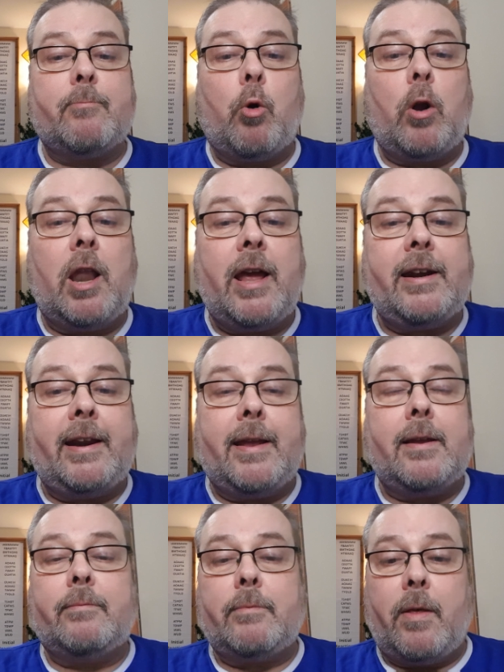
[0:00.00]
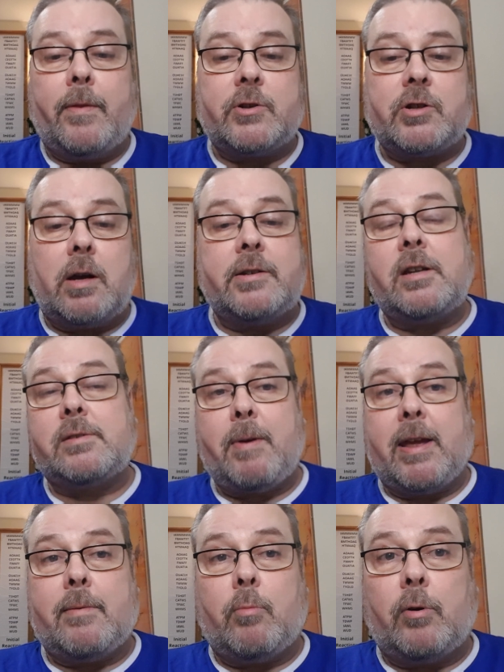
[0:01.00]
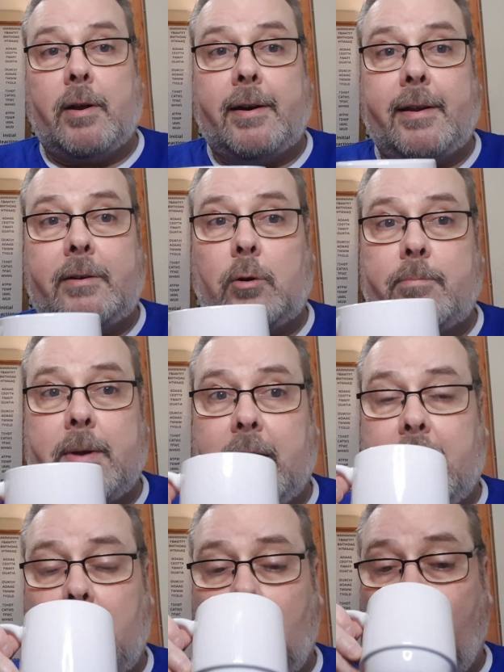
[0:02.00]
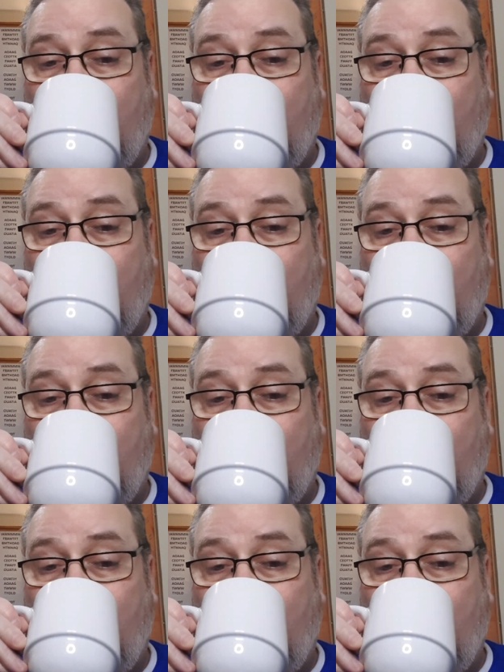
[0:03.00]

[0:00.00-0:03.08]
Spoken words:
more likely that the child, it does make it more likely, not may.